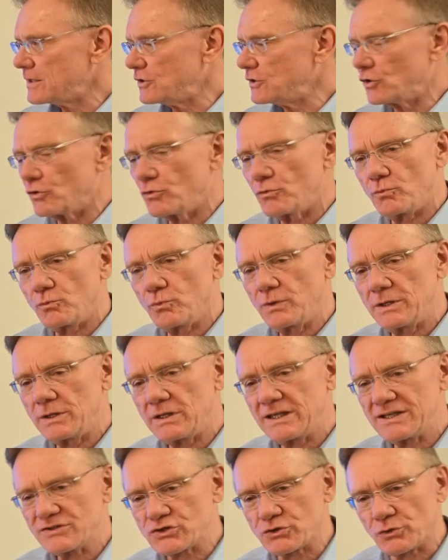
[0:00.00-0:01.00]
You know,
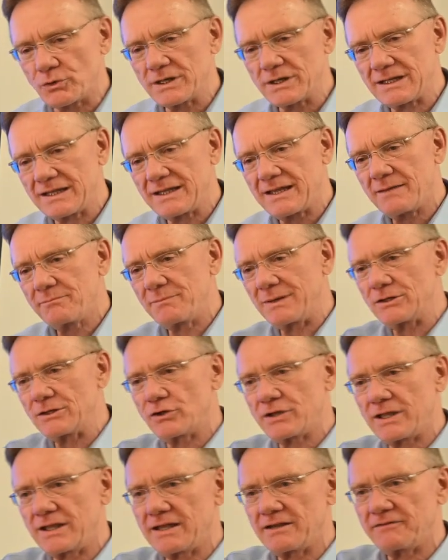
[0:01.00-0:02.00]
we historically have been
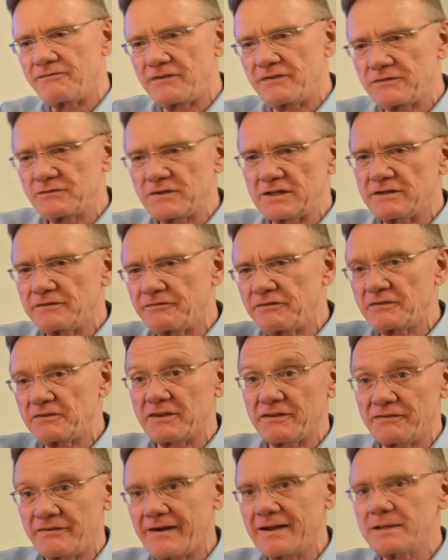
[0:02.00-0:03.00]
looking at 50 to
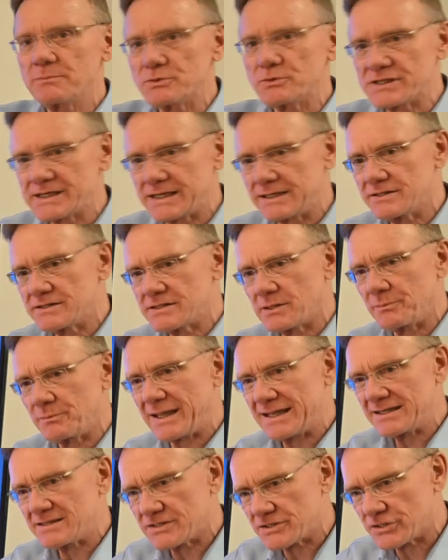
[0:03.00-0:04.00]
55% in some
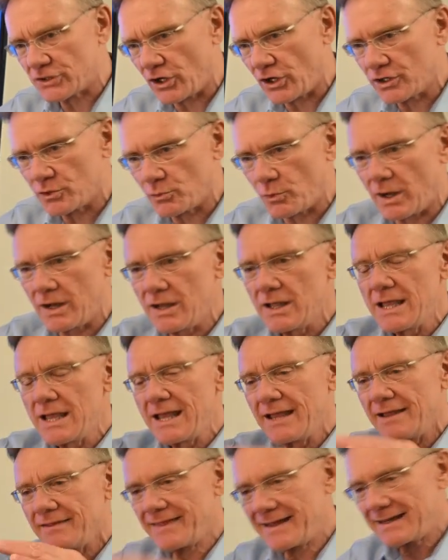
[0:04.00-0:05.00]
cases in Ottawa.
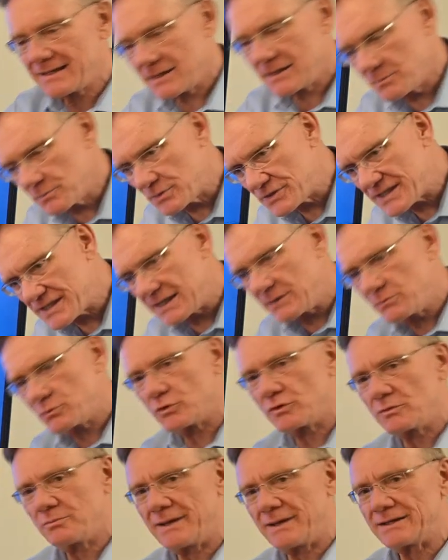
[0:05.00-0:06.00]
That number seemed
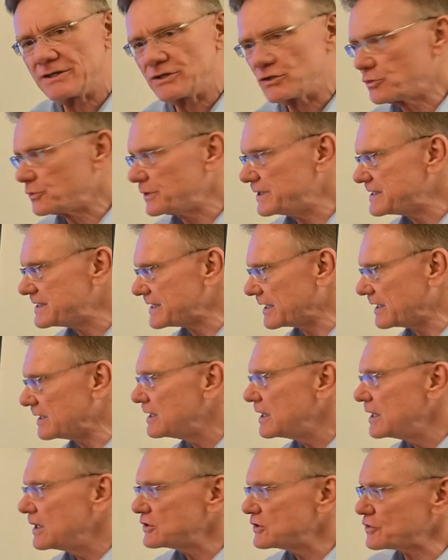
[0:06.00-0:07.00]
to have been decreasing.